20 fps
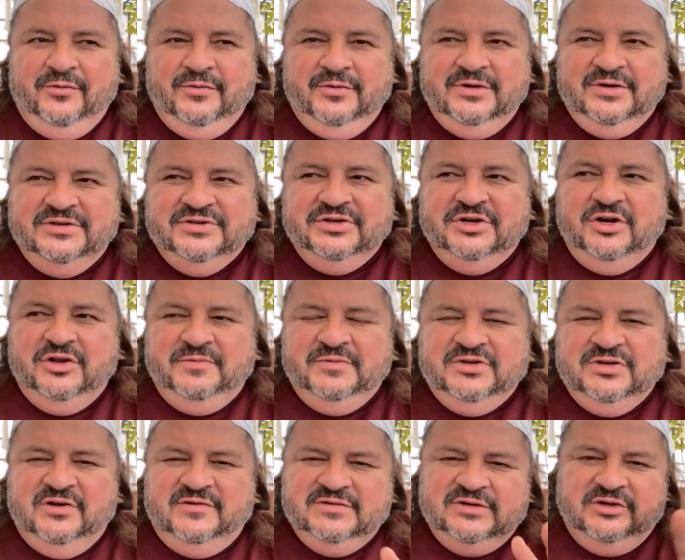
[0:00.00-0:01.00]
consider
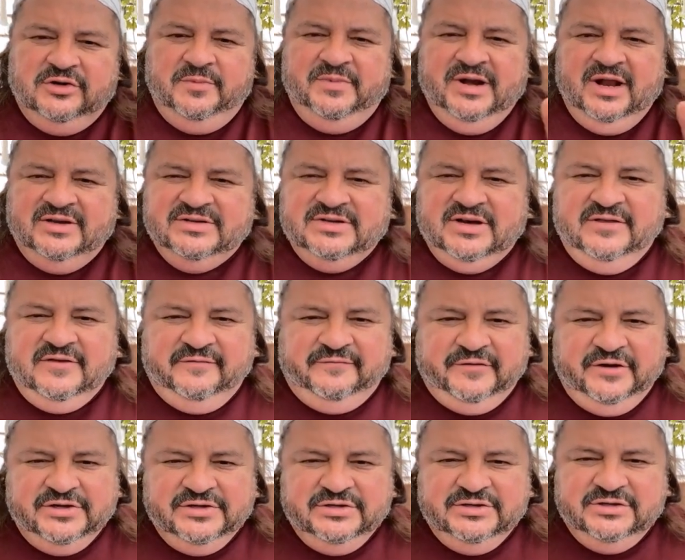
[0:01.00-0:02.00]
themselves a little bit outside the
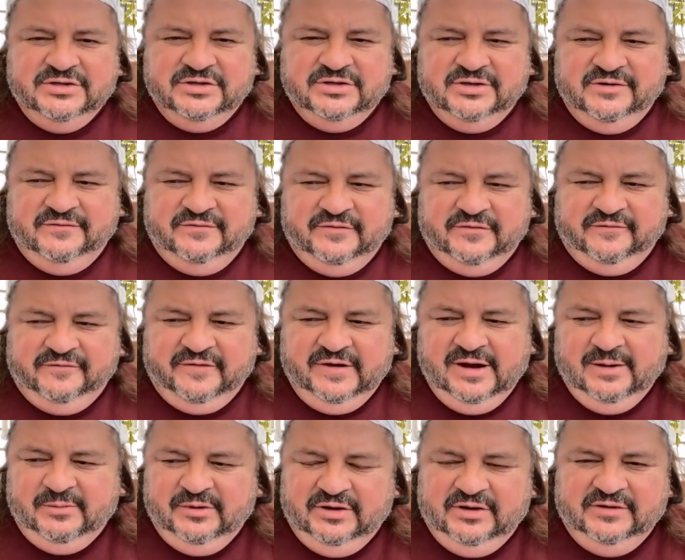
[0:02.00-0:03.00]
fringe of their
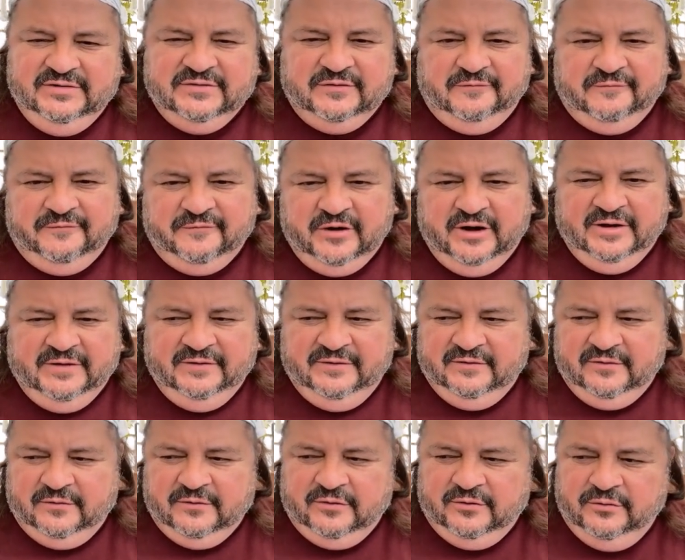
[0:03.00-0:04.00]
families or friends,
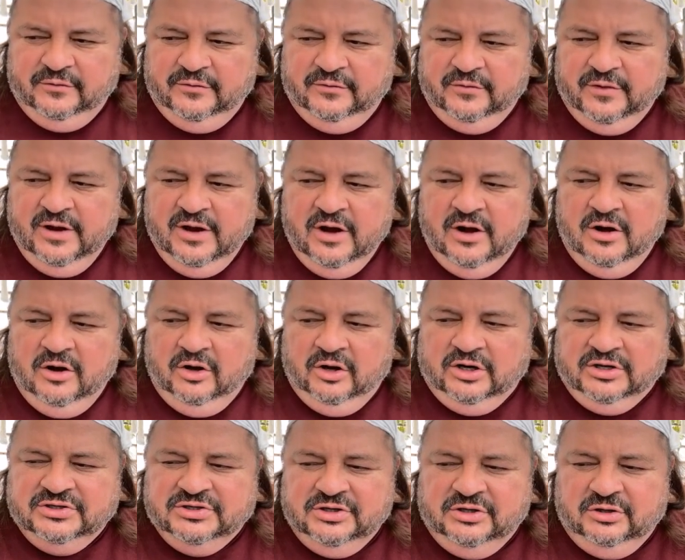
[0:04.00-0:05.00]
or who are
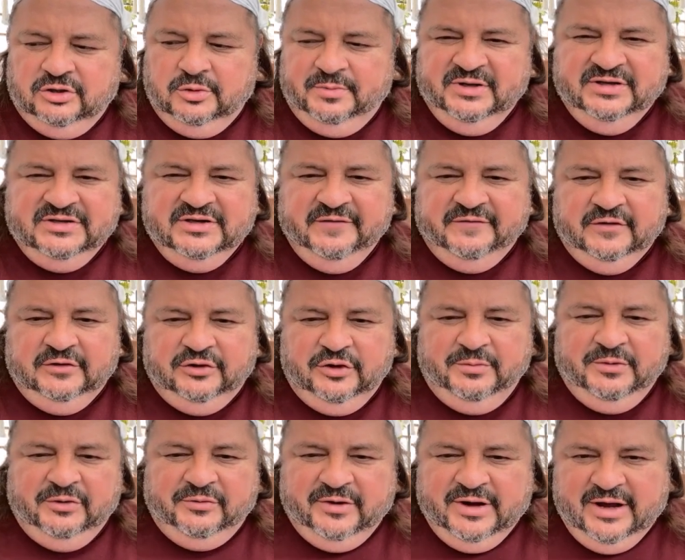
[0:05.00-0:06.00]
considered a little bit different, a little
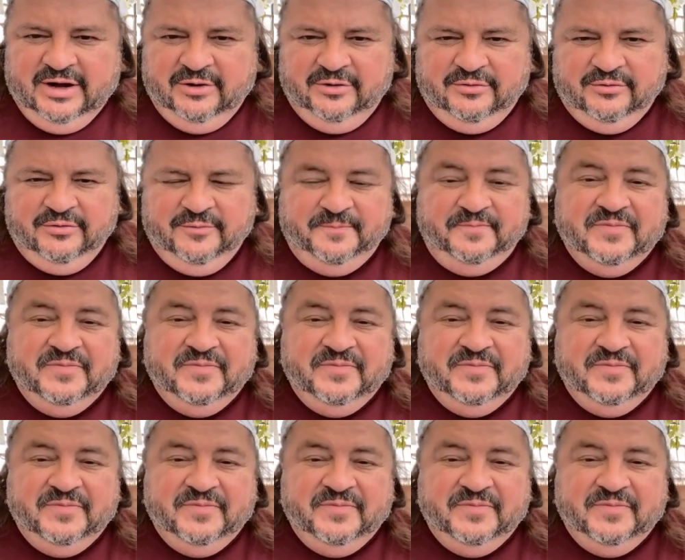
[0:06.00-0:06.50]
bit radical.